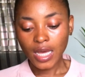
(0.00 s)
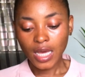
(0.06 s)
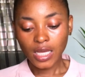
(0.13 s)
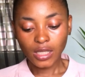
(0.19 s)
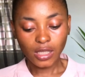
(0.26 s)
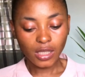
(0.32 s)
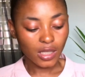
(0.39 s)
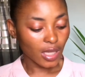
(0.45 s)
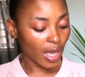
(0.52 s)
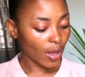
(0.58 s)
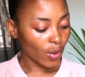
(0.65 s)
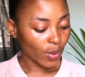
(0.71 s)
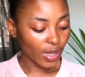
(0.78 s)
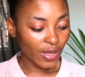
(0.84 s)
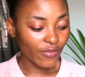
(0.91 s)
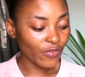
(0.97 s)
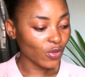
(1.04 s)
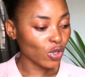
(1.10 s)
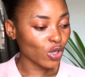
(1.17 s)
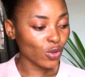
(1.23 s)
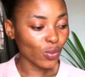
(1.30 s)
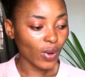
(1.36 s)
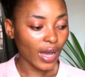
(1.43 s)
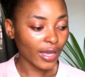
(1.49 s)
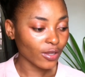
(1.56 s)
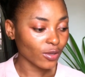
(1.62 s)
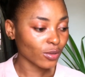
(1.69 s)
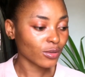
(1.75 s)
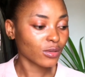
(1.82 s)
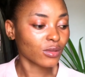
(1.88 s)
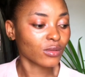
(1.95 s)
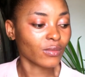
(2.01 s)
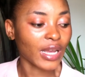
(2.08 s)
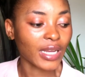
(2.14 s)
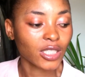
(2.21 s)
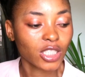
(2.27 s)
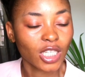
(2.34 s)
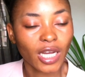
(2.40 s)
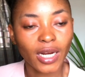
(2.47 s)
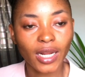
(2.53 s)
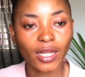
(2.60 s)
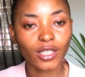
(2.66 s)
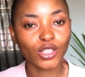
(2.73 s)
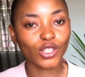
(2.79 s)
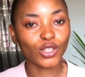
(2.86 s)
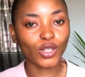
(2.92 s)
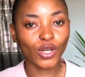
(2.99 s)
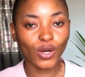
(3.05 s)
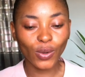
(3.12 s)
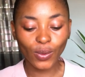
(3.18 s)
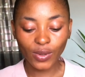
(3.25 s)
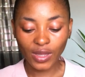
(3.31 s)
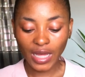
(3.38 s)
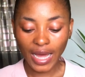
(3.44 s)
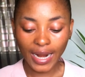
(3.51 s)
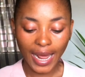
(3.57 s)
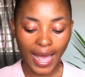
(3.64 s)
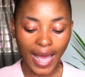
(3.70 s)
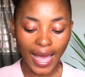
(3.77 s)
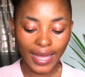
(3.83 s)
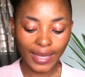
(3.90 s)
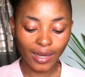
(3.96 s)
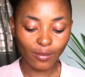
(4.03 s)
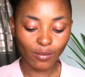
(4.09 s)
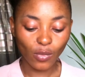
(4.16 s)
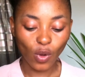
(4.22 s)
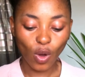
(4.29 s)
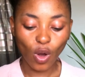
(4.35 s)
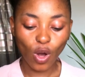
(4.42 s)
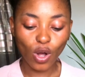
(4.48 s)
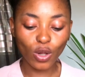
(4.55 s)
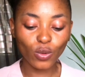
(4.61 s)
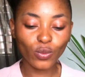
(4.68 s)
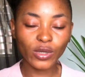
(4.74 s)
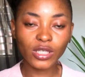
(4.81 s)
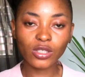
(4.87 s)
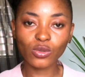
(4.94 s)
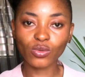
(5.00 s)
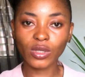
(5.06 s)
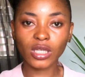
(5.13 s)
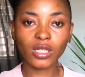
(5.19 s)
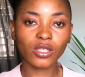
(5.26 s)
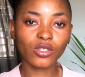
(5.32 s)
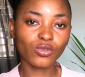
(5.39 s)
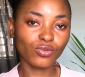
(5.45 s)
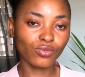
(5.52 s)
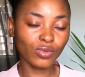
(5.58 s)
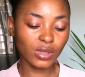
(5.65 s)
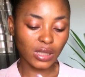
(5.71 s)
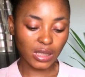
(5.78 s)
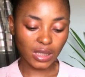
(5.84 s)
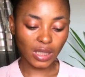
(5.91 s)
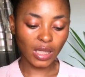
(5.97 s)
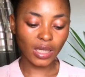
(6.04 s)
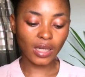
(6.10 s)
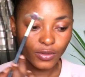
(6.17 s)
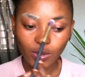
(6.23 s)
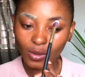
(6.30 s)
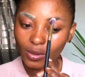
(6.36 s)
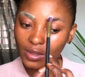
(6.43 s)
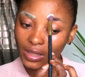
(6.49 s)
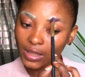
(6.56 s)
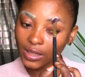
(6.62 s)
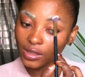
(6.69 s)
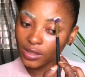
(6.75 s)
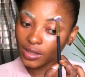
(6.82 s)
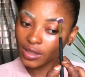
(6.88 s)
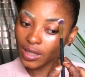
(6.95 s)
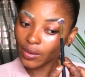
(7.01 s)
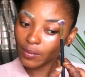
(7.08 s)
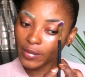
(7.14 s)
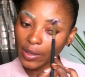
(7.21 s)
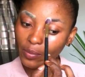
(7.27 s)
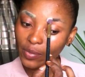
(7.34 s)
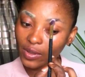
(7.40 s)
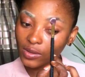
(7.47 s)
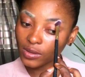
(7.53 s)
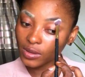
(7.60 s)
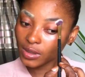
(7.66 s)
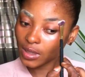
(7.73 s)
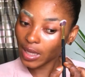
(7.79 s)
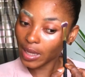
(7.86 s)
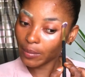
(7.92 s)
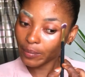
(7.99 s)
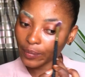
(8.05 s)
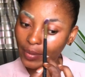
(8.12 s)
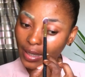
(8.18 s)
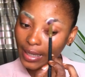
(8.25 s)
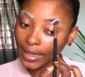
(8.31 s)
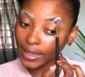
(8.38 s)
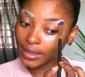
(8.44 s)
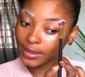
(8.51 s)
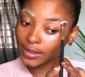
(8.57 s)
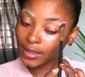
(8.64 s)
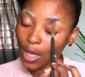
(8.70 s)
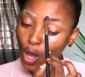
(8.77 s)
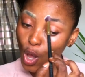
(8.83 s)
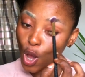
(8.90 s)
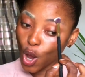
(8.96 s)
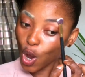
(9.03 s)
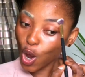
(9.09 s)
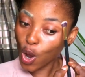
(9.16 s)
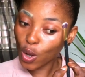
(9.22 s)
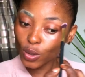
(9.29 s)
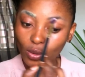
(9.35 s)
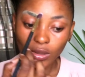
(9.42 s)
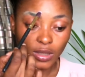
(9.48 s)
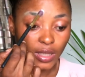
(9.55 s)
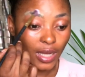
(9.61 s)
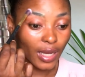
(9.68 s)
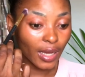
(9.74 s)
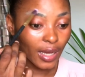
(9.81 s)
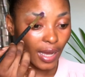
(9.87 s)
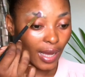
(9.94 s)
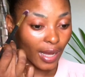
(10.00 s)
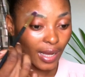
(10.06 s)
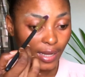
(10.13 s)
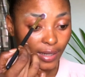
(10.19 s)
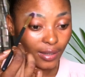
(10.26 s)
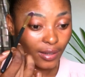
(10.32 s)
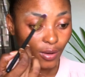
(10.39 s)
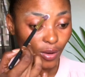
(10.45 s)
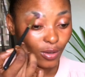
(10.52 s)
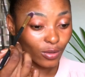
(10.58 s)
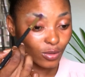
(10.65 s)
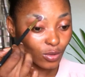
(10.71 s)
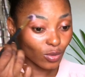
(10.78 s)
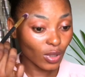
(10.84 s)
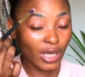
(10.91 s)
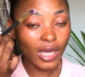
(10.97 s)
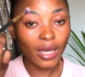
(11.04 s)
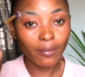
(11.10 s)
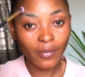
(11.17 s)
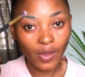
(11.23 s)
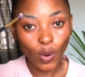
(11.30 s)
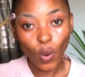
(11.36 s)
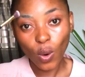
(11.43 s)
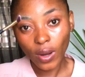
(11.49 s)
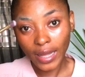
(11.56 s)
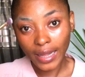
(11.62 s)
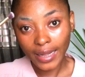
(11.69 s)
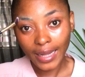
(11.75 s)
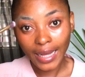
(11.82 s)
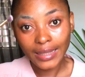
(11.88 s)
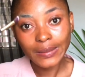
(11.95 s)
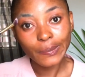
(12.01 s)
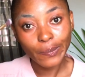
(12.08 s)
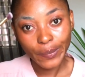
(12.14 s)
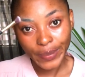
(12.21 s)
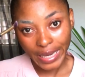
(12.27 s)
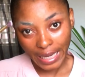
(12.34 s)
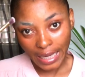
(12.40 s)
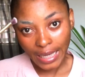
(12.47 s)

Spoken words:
So if you are used to my channel, you know that I am always doing this routine. So this just helps my brows to stay in place all day and also keep the oil at bay.